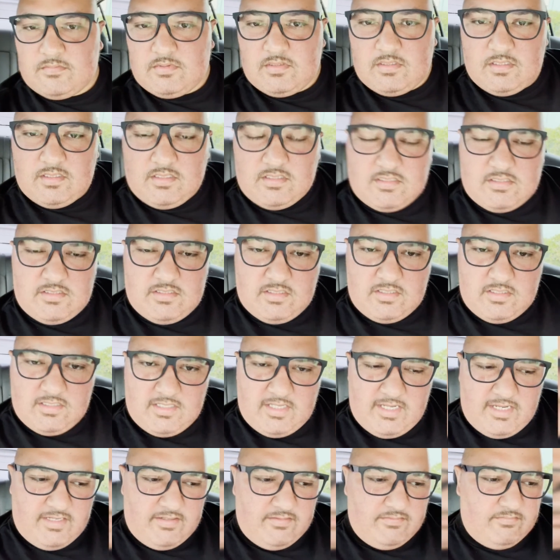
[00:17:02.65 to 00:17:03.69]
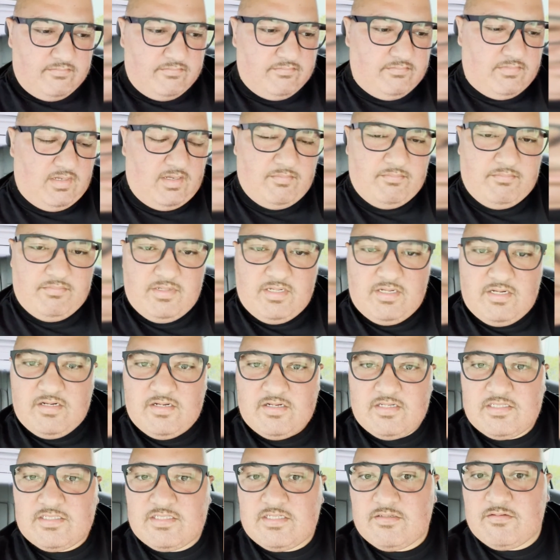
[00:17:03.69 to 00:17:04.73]
It's looking like my beard
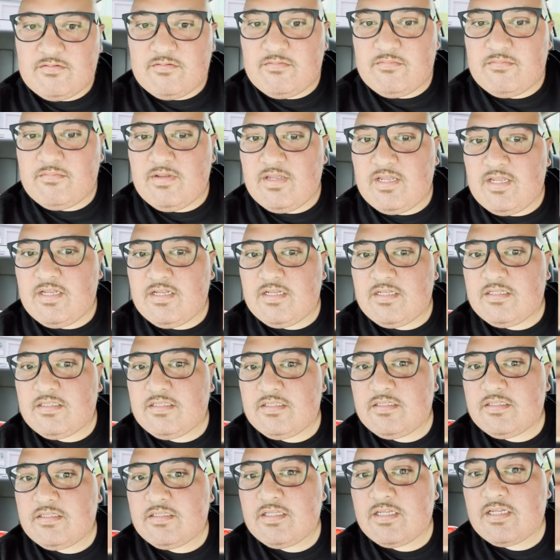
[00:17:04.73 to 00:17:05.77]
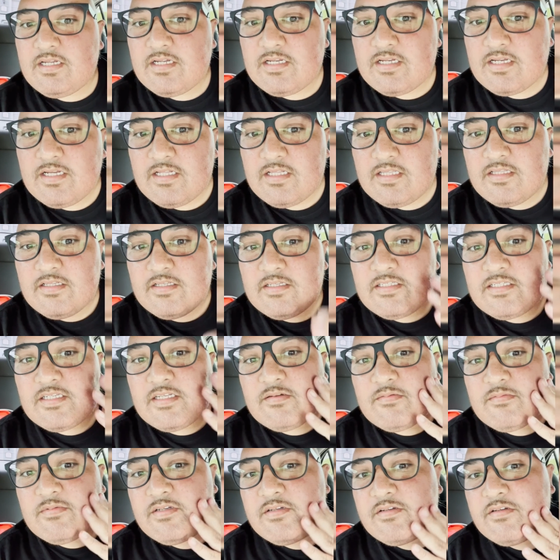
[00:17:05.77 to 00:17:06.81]
is coming back. Look like I got a little
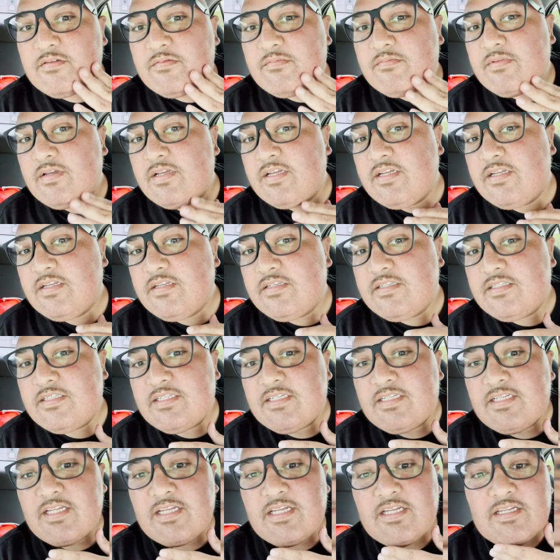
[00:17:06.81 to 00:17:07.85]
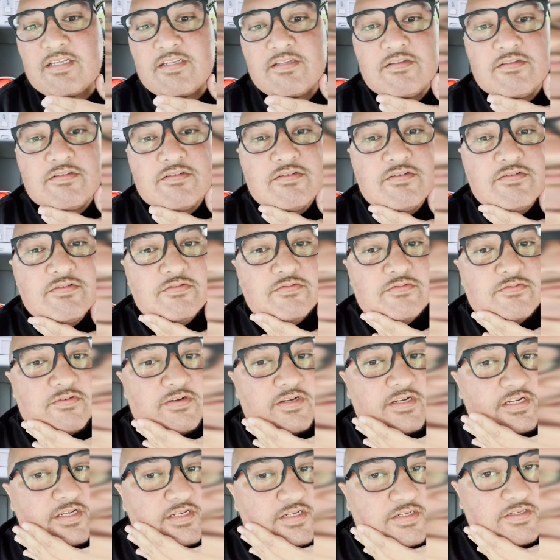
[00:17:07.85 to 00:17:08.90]
something coming back. You see that? All
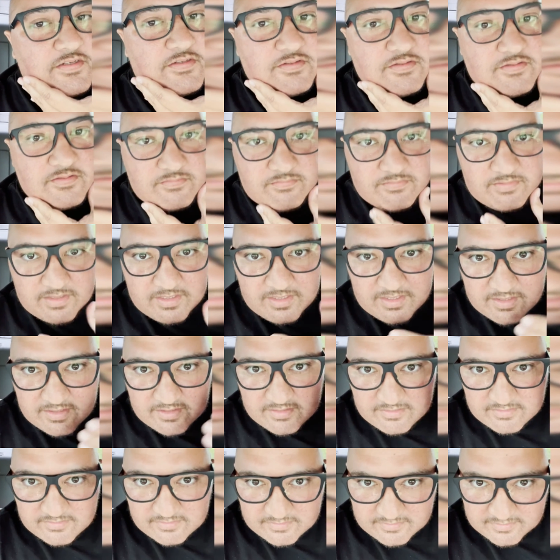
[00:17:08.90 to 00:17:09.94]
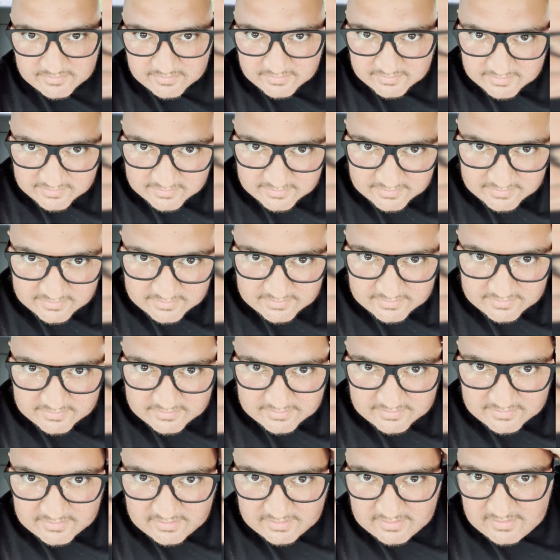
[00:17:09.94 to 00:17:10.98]
right. My hair.
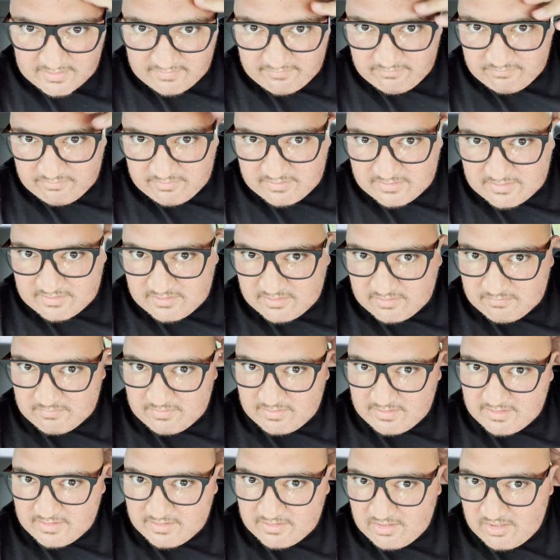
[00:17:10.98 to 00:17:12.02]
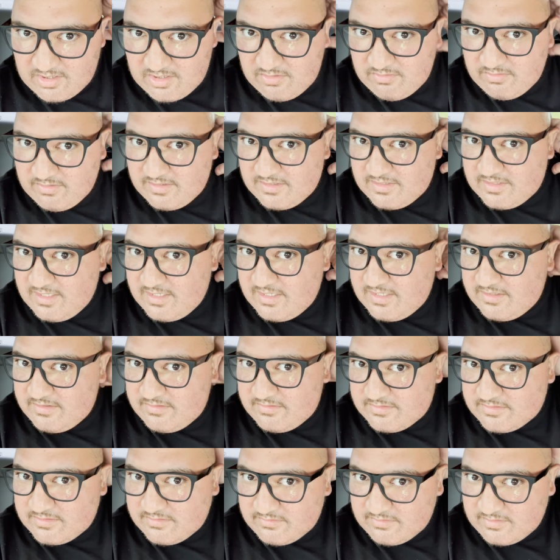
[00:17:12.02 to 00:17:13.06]
I never really took my hair all the way down,
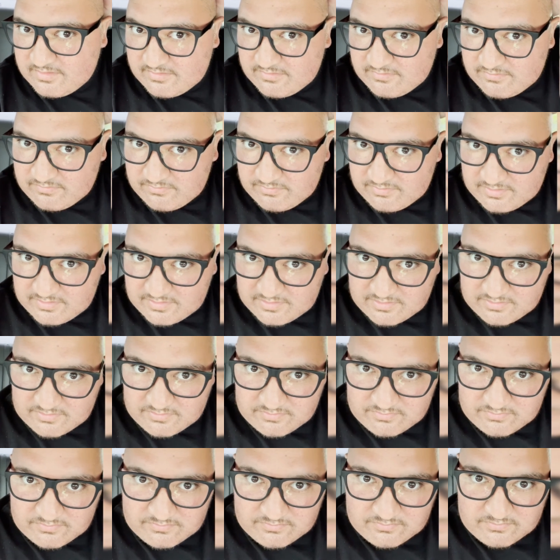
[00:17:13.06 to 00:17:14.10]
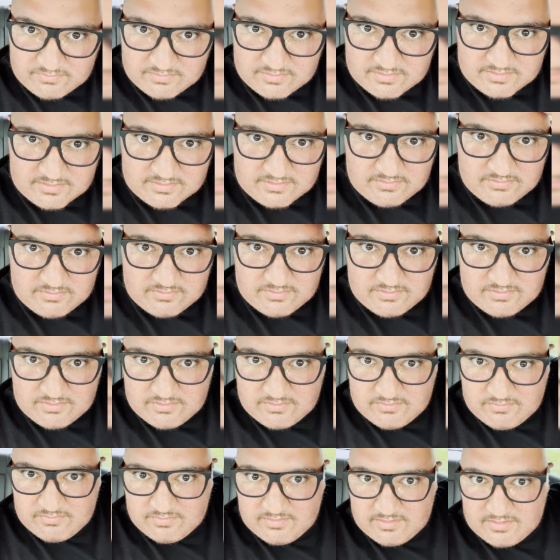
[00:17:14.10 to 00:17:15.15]
so I don't really know what's going
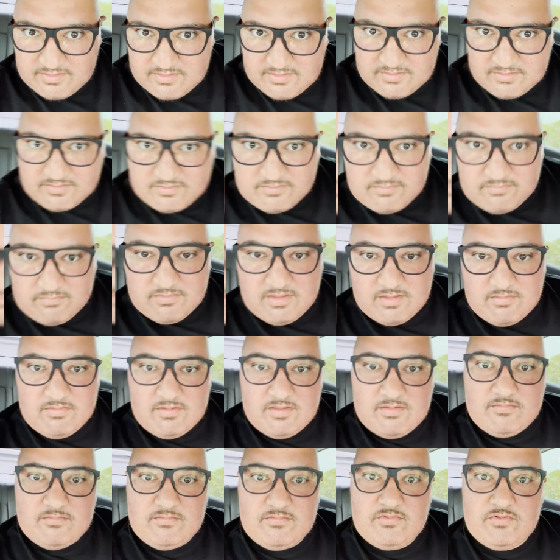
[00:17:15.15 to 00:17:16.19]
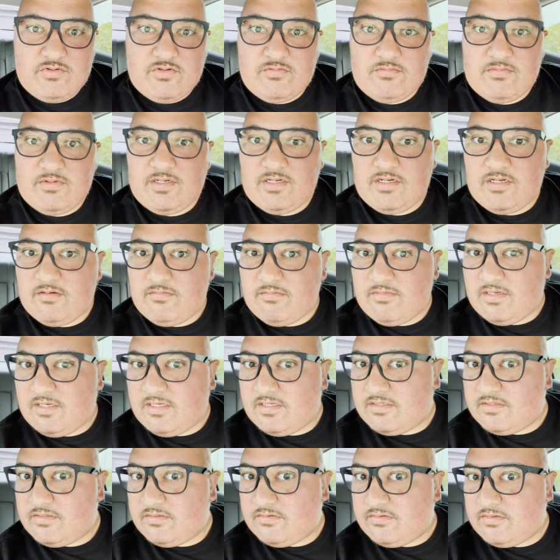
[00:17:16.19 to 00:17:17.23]
on with it. So maybe I'm growing my hair back
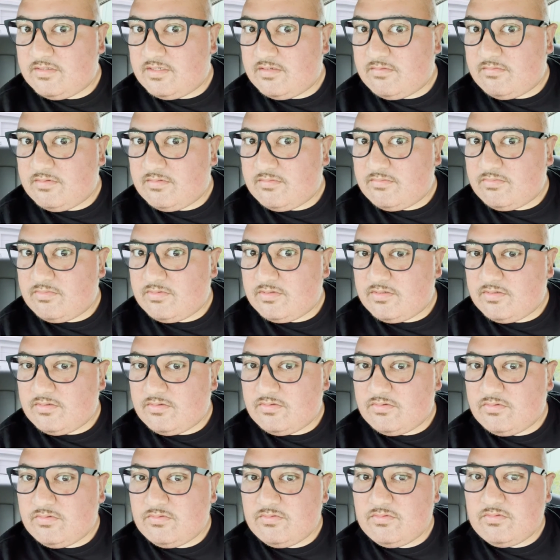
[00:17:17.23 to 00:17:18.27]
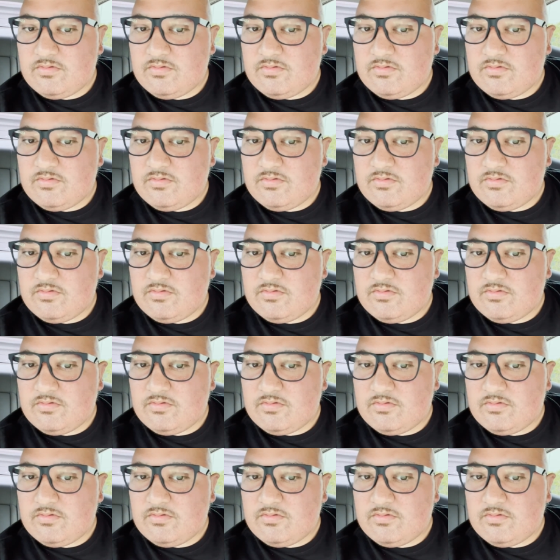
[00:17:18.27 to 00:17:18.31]
too. That'd be pretty cool.